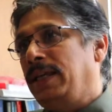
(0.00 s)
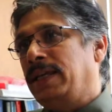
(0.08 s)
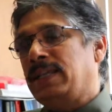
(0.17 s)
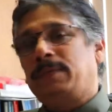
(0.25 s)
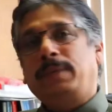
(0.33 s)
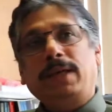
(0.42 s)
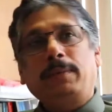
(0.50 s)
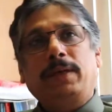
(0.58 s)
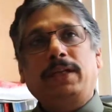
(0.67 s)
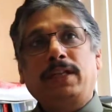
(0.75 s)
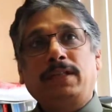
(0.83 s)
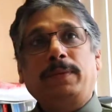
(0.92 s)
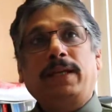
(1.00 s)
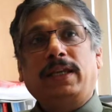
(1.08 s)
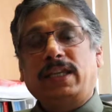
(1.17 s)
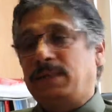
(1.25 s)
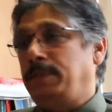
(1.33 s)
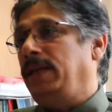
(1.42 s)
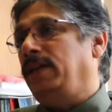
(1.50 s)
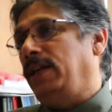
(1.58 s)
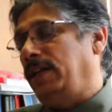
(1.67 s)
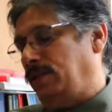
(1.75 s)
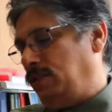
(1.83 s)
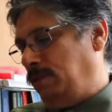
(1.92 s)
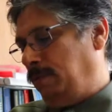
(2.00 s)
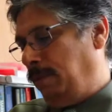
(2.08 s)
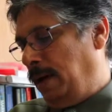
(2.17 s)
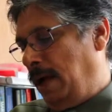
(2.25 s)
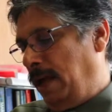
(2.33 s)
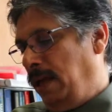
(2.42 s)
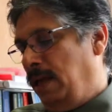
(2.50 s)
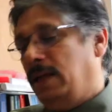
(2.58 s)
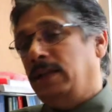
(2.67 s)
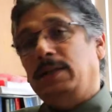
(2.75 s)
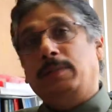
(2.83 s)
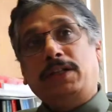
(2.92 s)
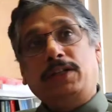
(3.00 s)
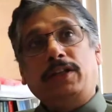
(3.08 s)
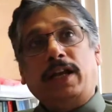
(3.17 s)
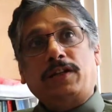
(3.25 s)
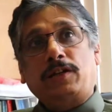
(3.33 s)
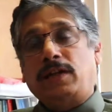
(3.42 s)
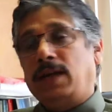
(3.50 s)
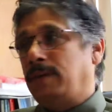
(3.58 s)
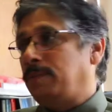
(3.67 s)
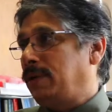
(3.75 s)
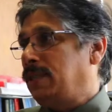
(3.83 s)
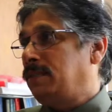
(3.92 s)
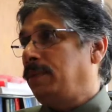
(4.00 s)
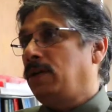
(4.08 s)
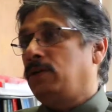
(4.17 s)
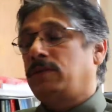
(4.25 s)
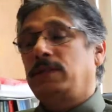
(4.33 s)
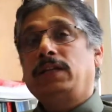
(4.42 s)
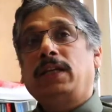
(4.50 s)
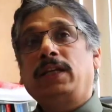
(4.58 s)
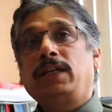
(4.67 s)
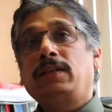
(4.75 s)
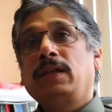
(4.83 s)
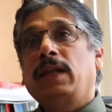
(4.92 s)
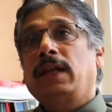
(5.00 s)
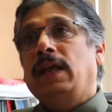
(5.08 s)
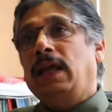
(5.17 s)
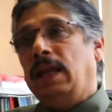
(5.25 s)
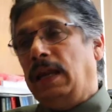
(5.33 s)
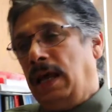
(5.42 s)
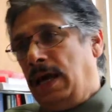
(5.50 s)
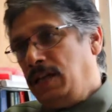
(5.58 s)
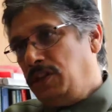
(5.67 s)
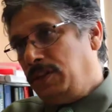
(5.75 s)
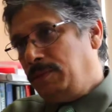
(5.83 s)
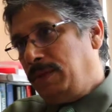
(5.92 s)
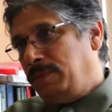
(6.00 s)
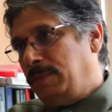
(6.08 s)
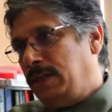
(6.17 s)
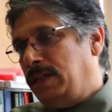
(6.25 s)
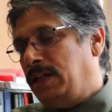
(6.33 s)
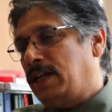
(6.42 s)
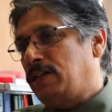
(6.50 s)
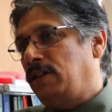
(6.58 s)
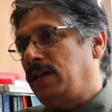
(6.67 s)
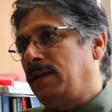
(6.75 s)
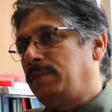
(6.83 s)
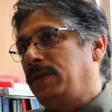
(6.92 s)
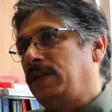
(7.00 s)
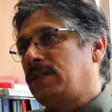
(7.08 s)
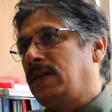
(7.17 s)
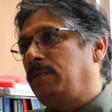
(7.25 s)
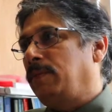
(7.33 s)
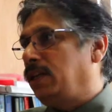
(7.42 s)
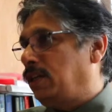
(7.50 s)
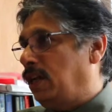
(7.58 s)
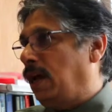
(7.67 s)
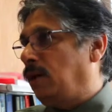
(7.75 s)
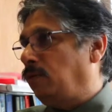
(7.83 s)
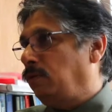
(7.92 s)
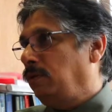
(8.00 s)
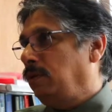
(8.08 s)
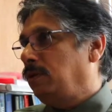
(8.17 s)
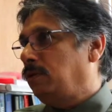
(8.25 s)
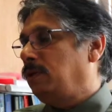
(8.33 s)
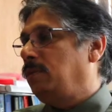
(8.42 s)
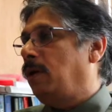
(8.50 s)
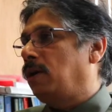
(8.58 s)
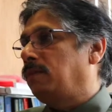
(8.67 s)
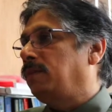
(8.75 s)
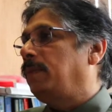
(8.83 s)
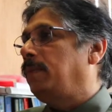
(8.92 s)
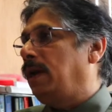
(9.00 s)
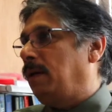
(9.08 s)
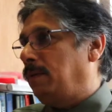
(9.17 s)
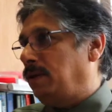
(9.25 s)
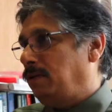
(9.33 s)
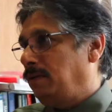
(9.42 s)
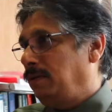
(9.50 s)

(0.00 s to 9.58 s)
experienced by the multinational companies, because see, there is a large number of multinational companies coming down to the bottom of the pyramid.